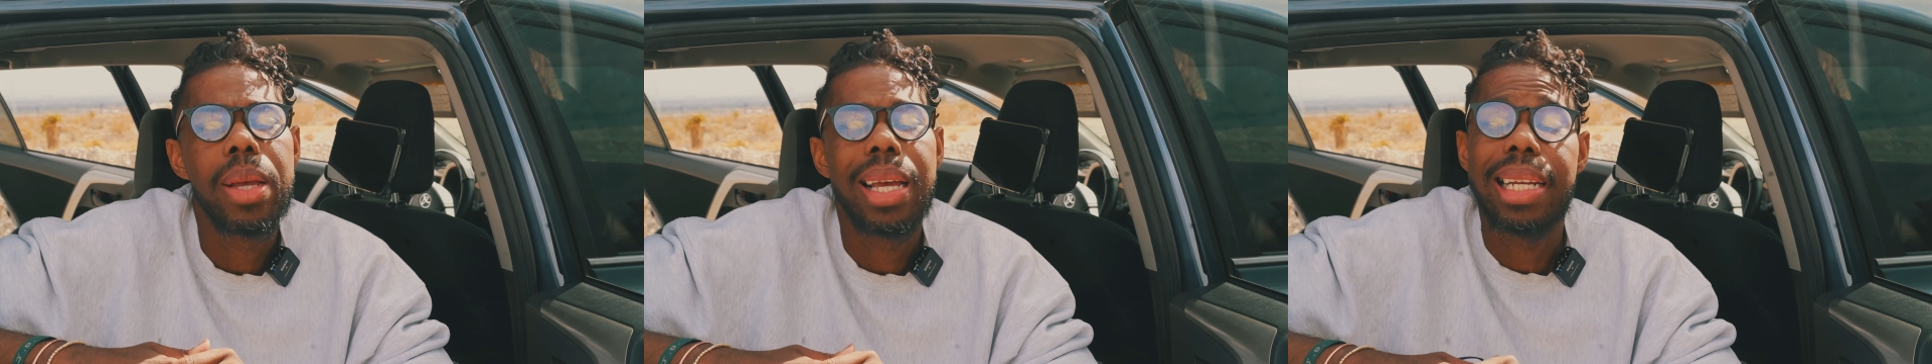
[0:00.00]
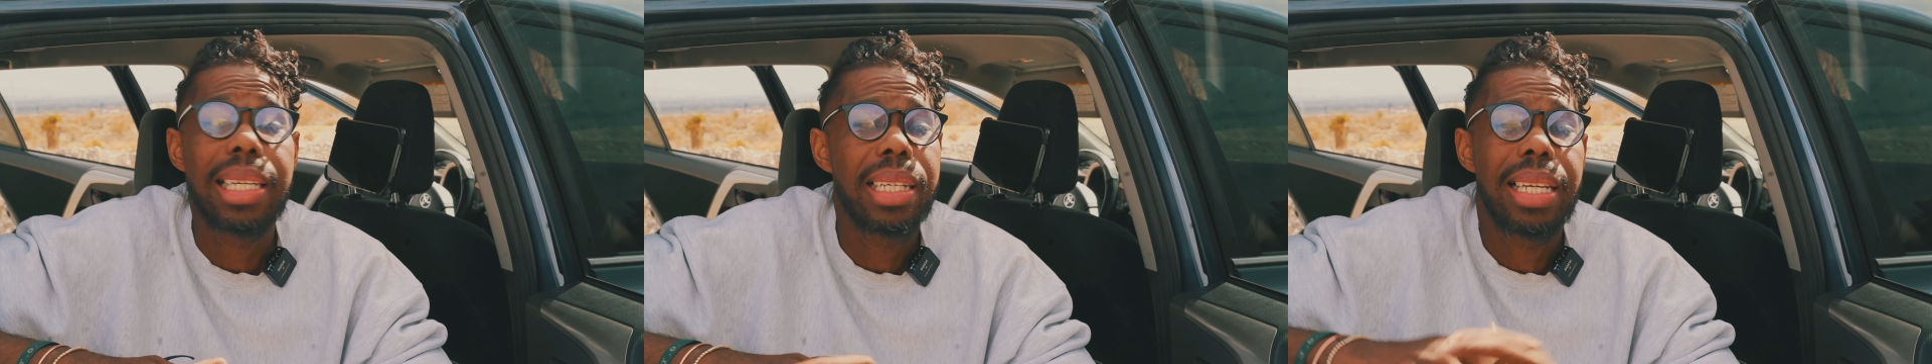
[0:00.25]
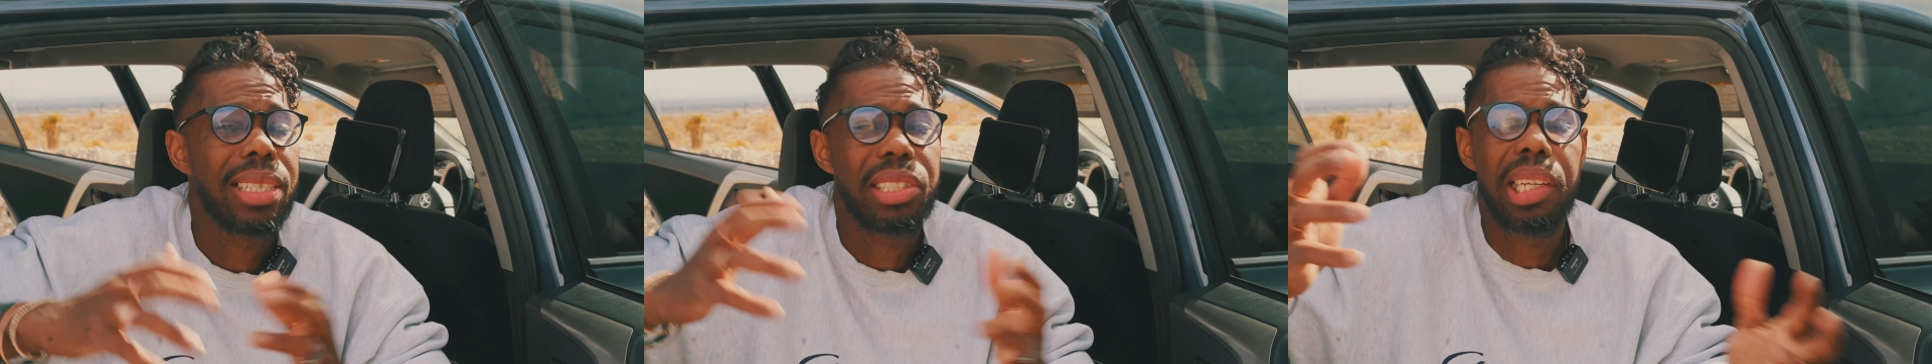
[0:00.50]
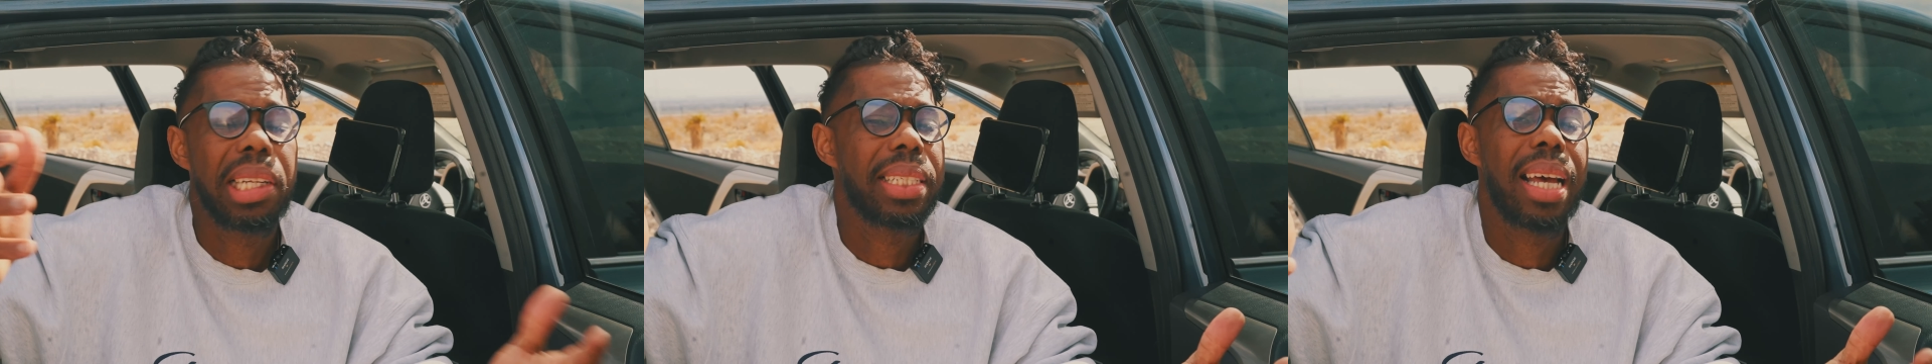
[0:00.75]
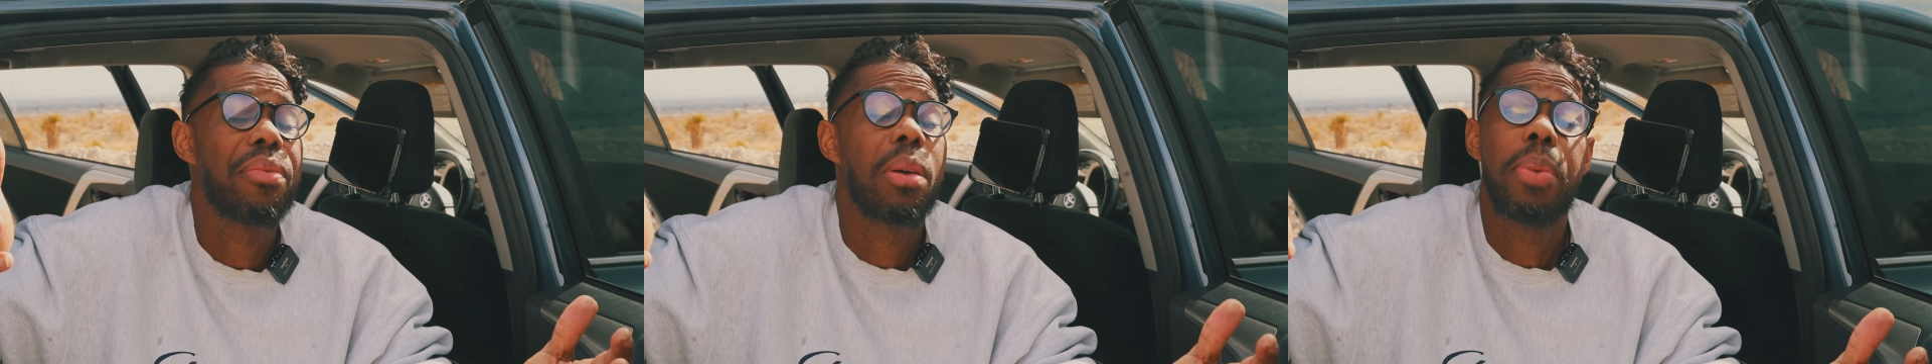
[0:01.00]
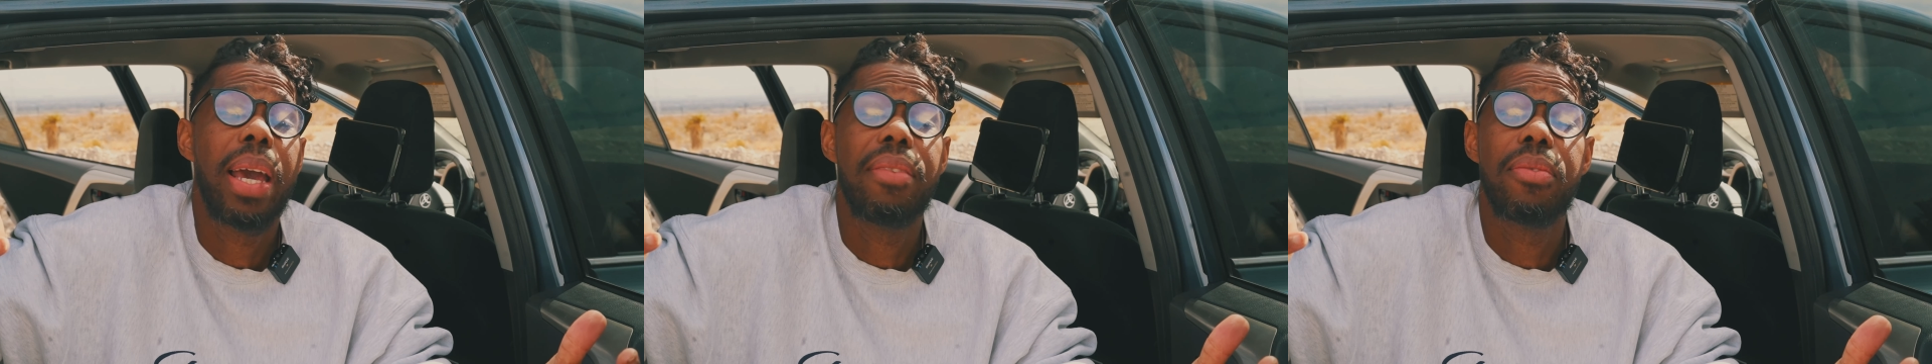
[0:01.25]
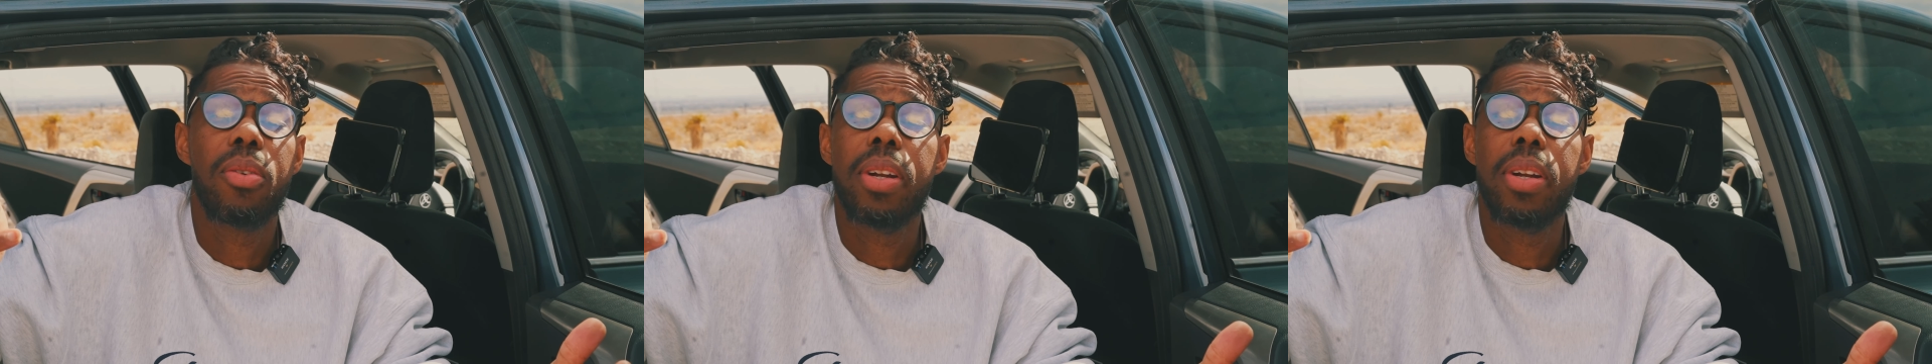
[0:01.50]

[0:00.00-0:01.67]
and she doesn't have to pay for